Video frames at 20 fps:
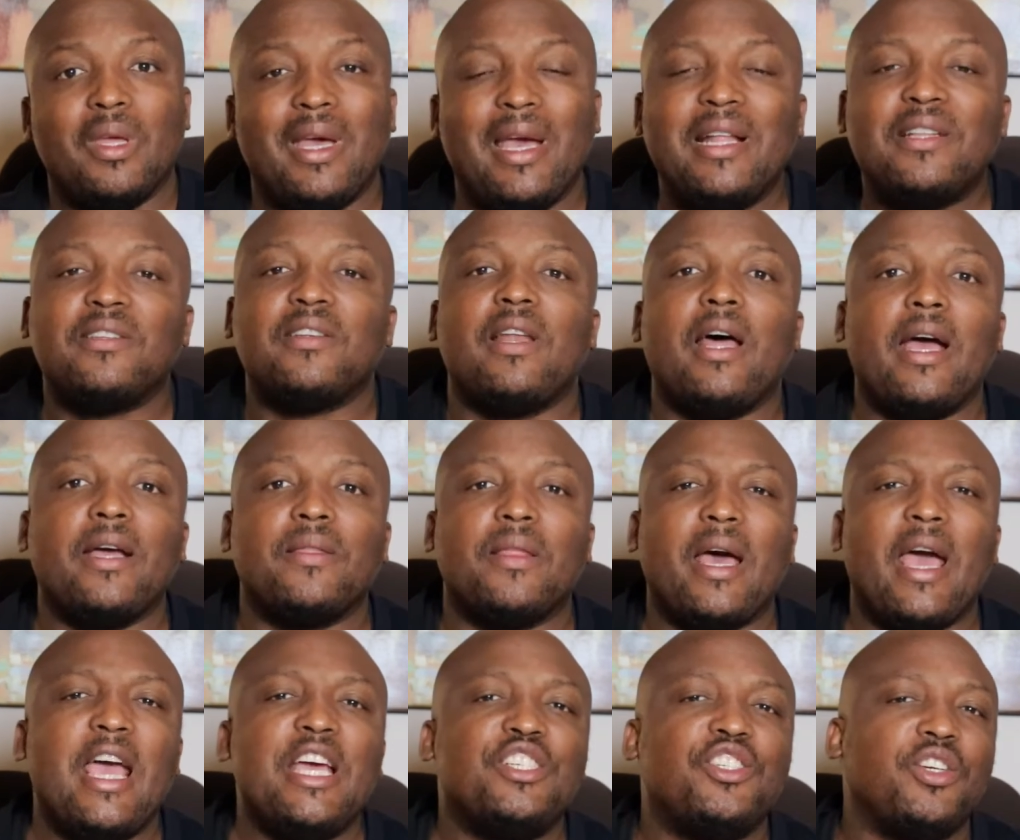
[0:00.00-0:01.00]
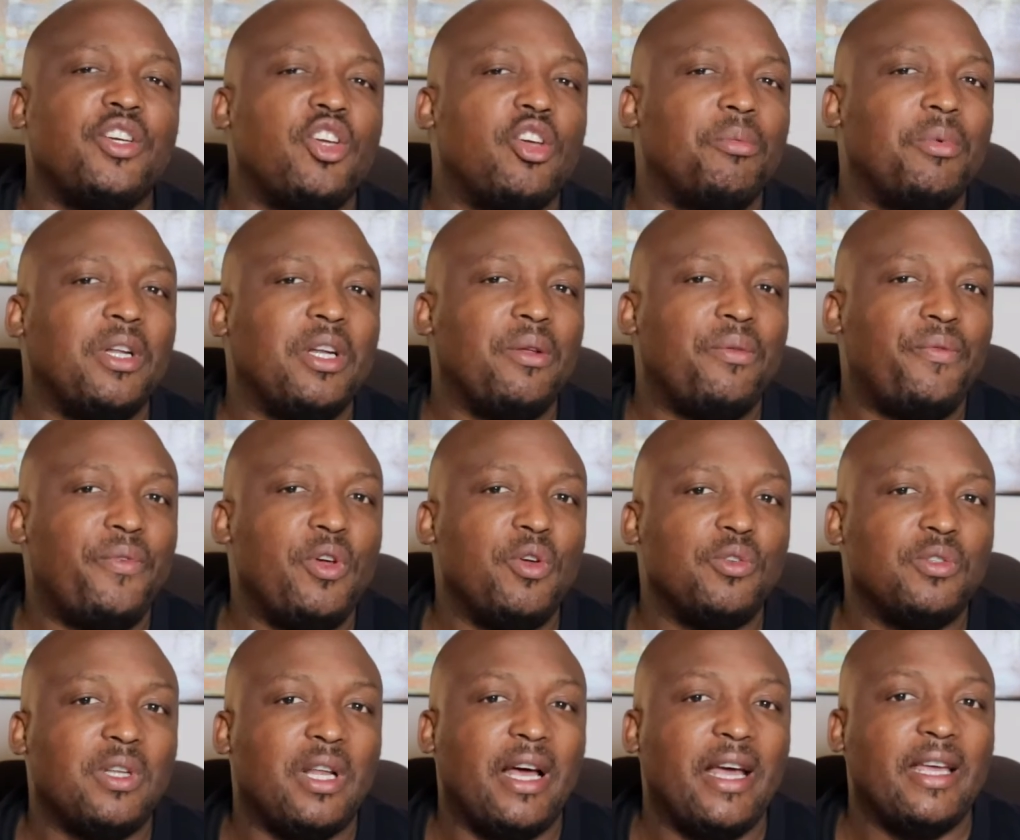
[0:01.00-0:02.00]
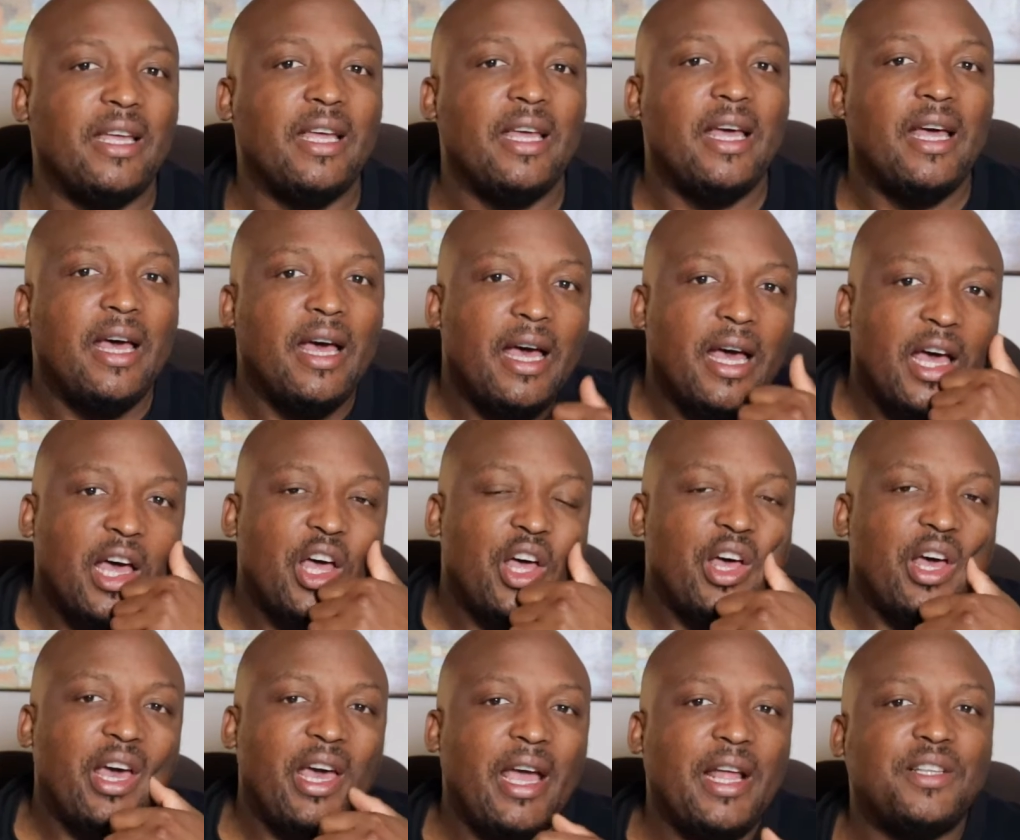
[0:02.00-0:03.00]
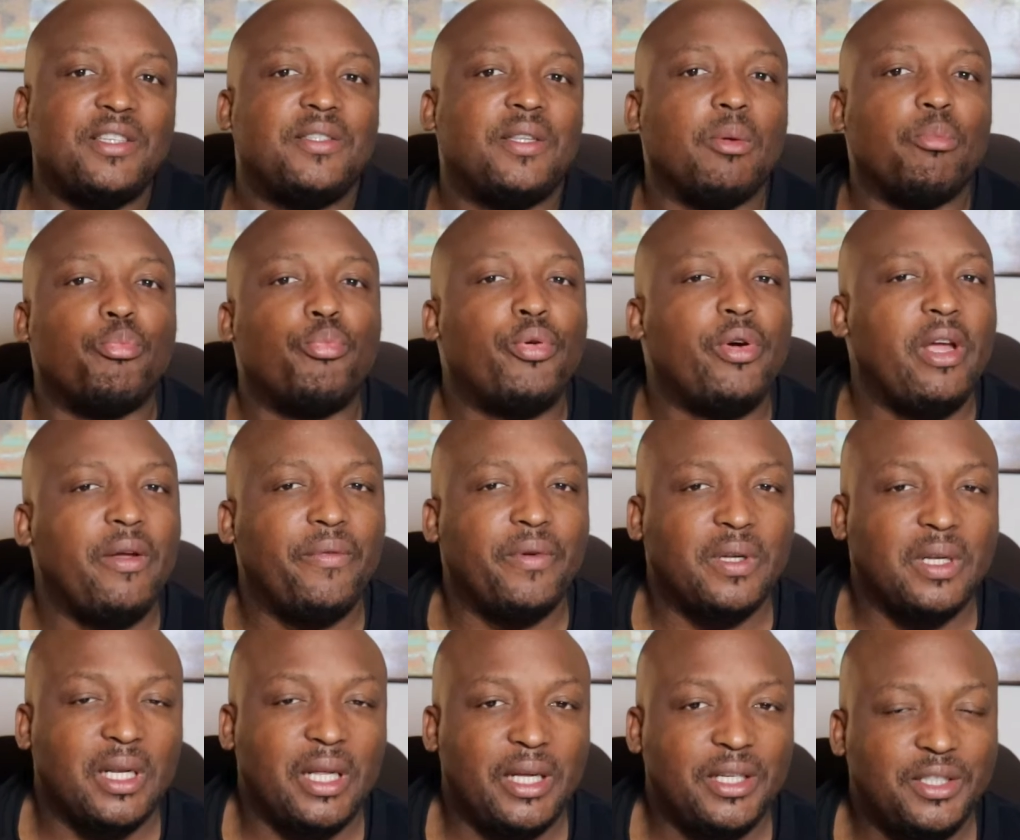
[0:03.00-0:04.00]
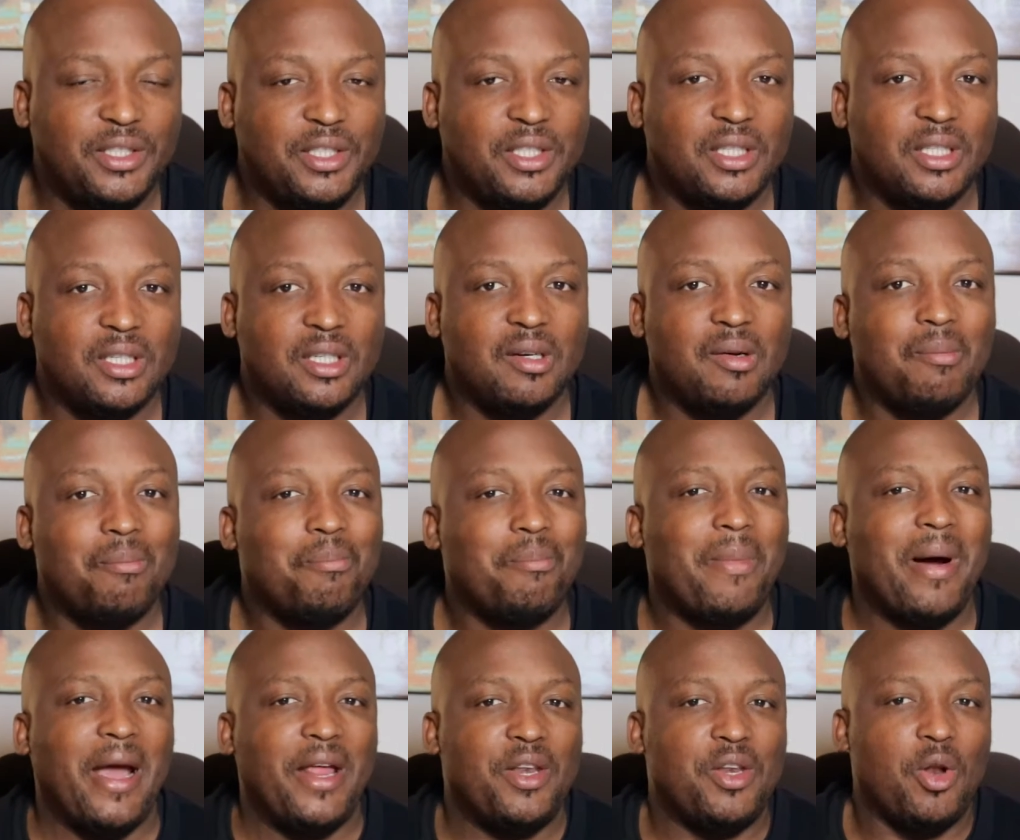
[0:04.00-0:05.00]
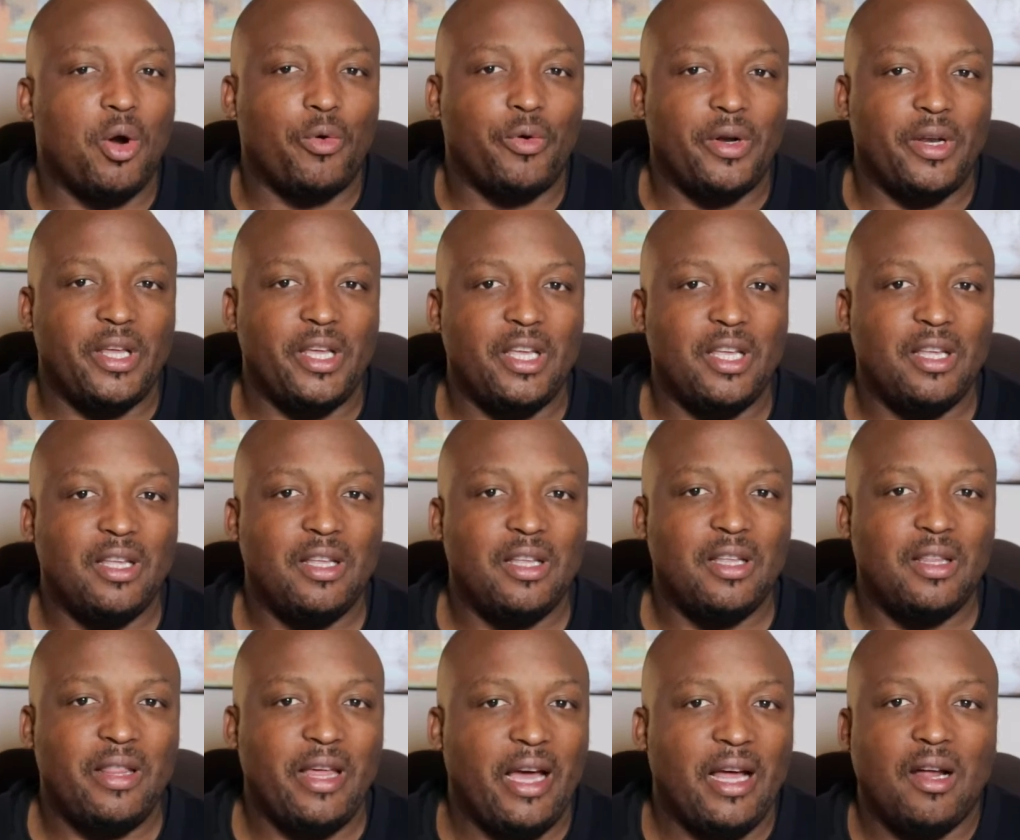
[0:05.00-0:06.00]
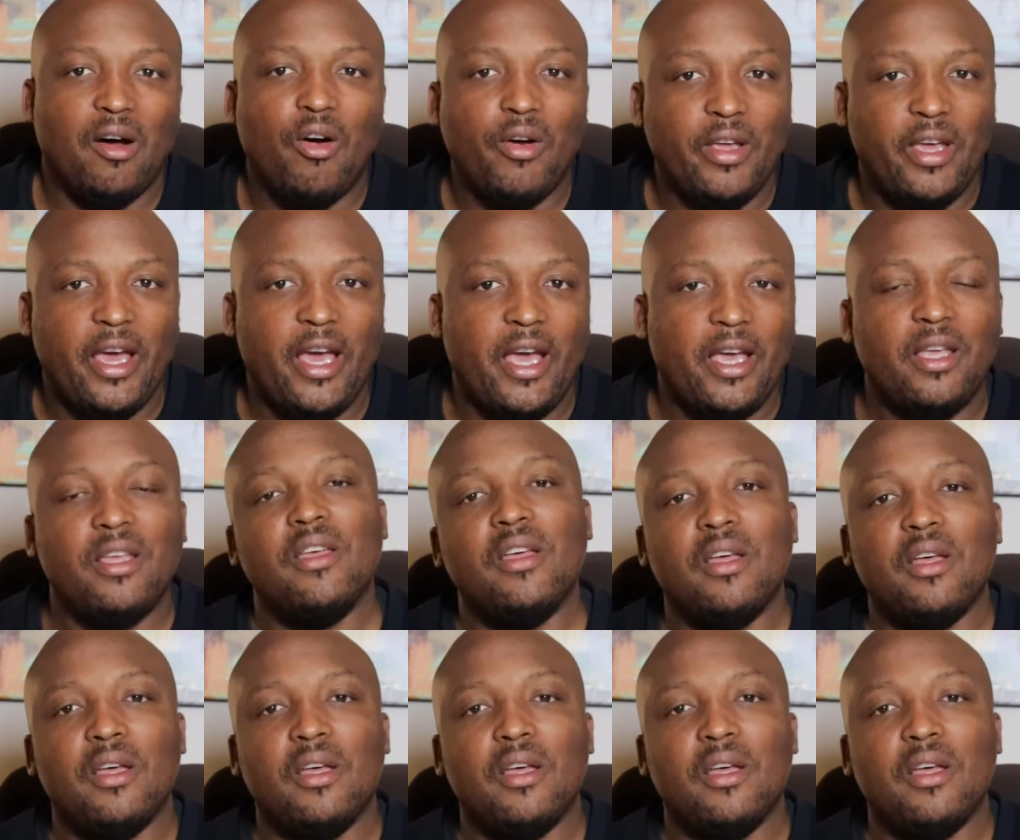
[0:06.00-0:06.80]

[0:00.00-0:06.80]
It's like the Asian community feels like it's the privileged minority that, okay,